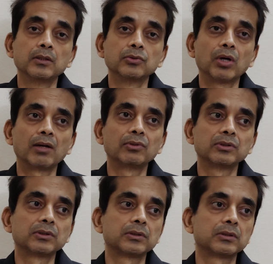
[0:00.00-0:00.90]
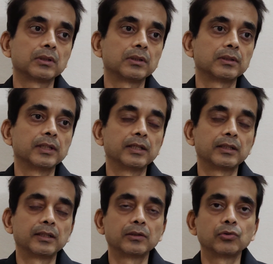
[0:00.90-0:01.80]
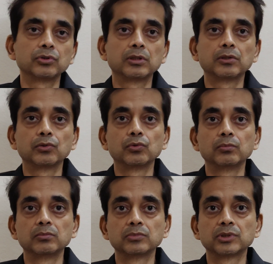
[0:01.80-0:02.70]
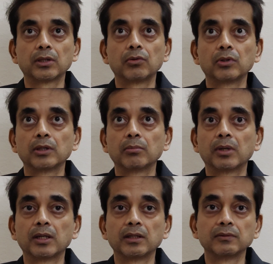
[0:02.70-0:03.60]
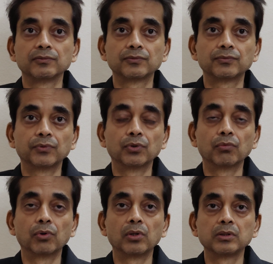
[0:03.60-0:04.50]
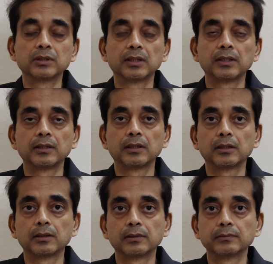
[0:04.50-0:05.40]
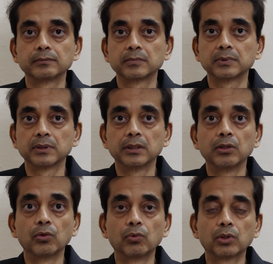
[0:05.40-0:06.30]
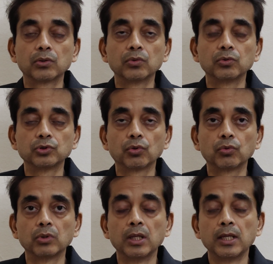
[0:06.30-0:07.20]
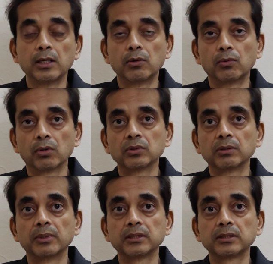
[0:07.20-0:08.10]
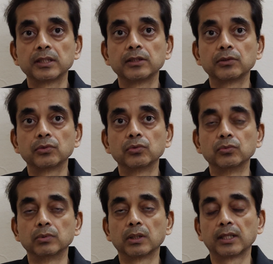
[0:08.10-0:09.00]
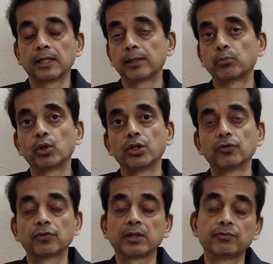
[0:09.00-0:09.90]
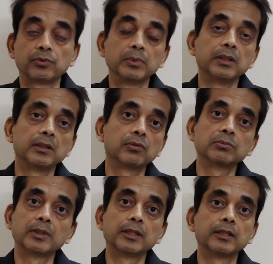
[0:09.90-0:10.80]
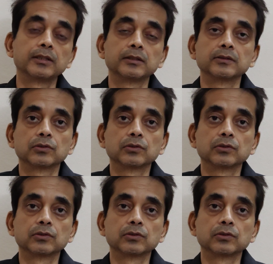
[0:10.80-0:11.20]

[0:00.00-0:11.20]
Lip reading: So I was there enclosed in the room, surrounded by four walls, and didn't know what to do. So, what was the best thing to do at that point of time? For me, it was meditation.